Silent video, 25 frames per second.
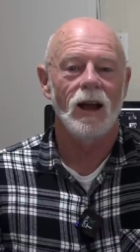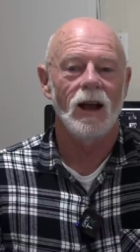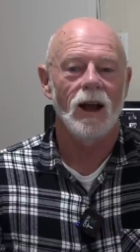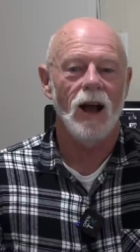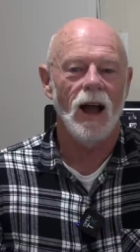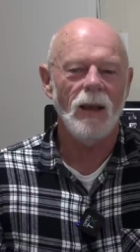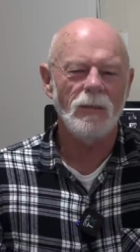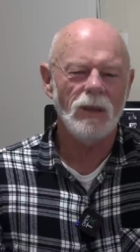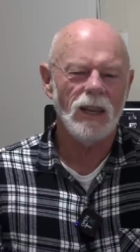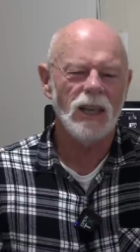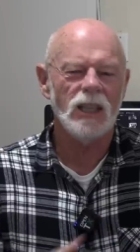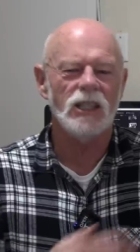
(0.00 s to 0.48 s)

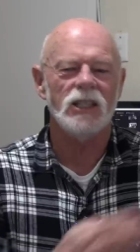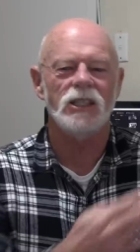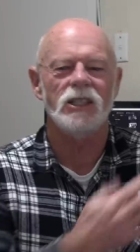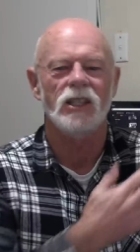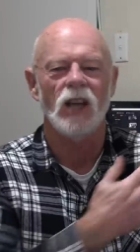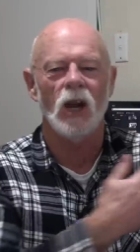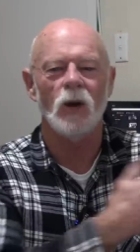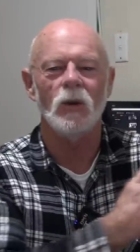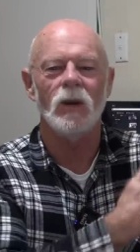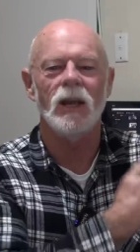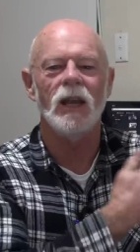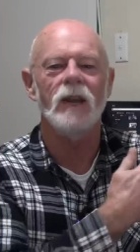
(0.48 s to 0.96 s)
I'm going to
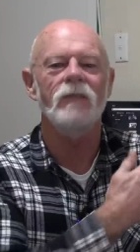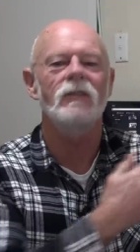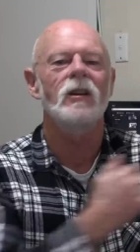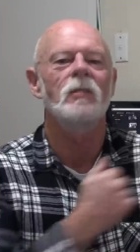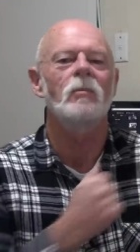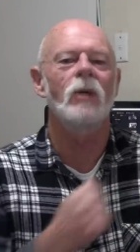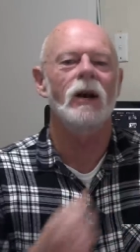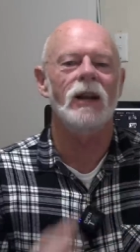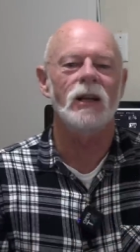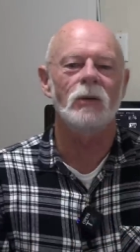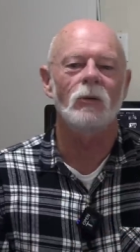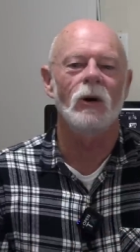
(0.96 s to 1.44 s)
show
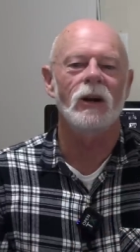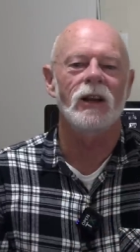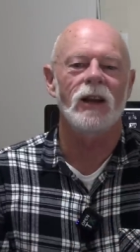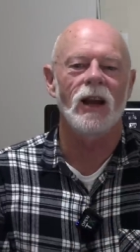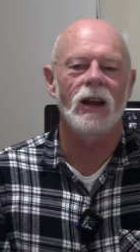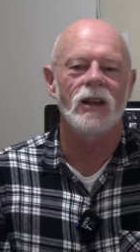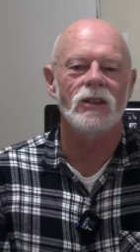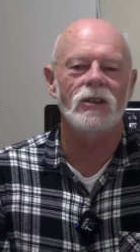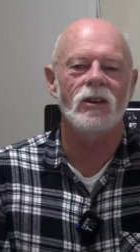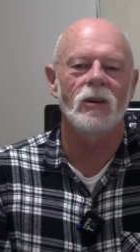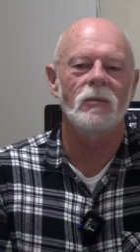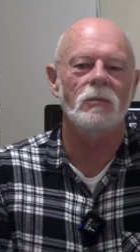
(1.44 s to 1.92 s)
everybody what
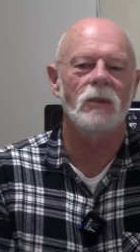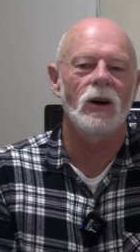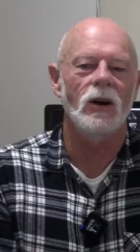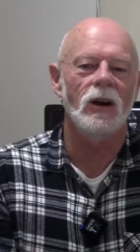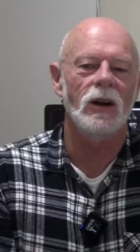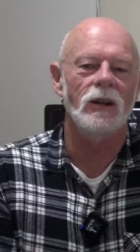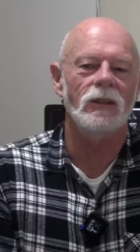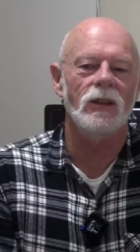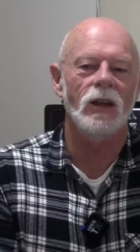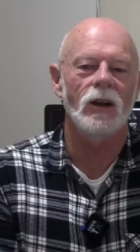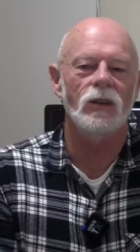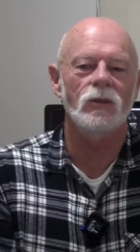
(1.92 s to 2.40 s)
goes on
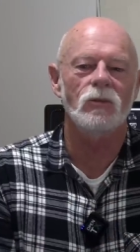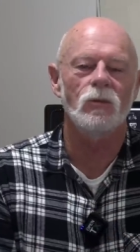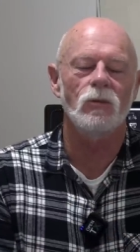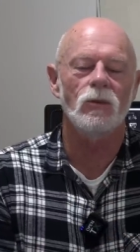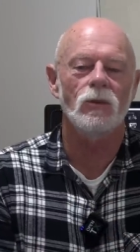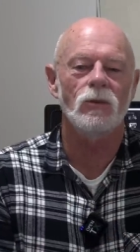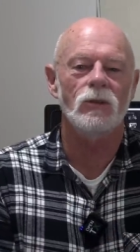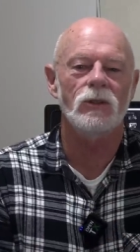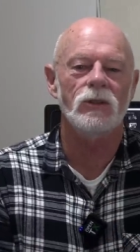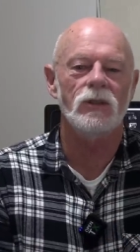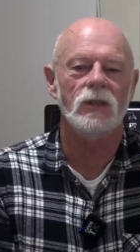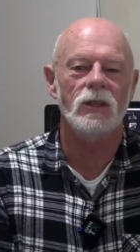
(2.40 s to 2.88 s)
behind those
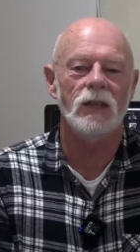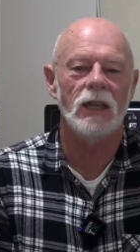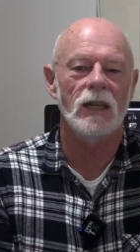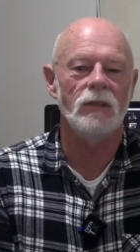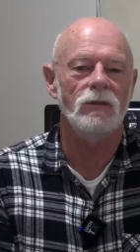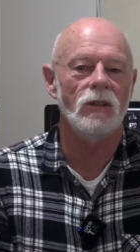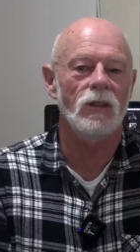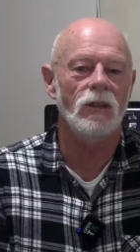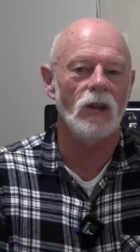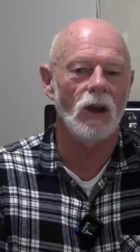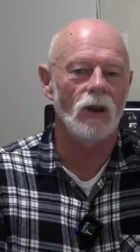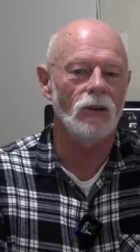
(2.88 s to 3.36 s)
walls,
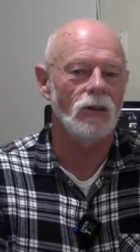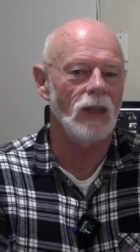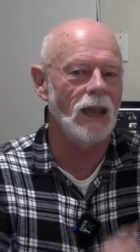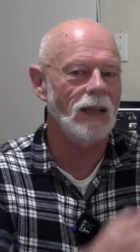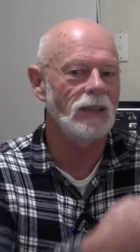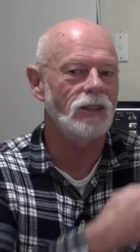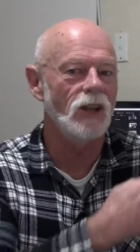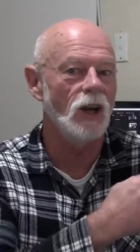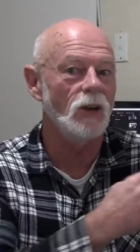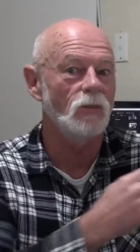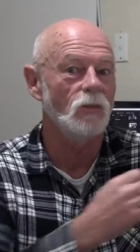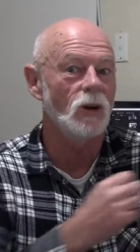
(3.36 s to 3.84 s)
even though
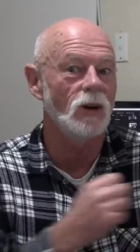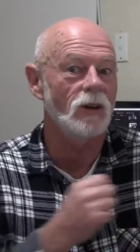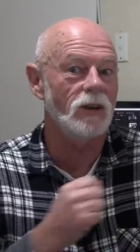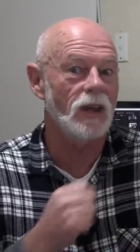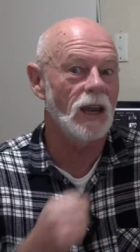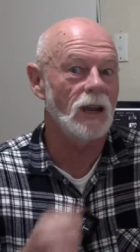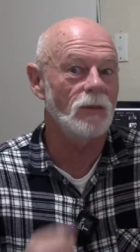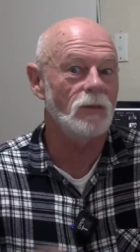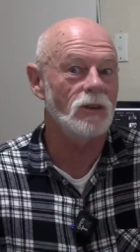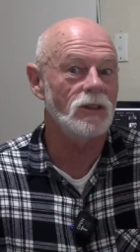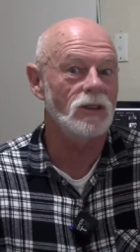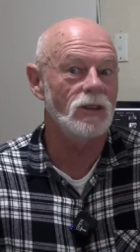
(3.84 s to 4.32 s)
they don't want
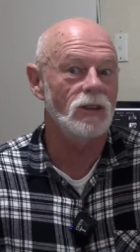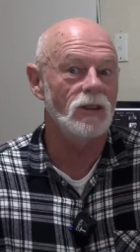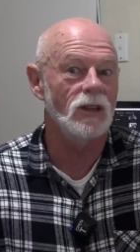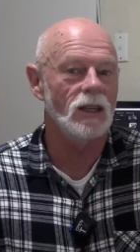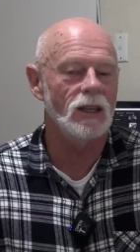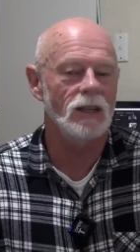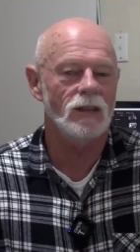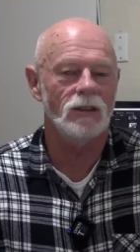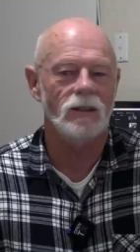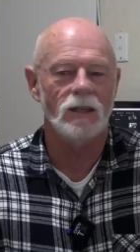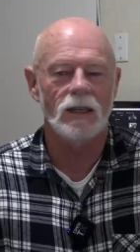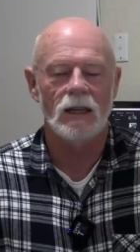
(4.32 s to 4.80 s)
cameras in
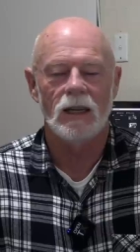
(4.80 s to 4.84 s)
there.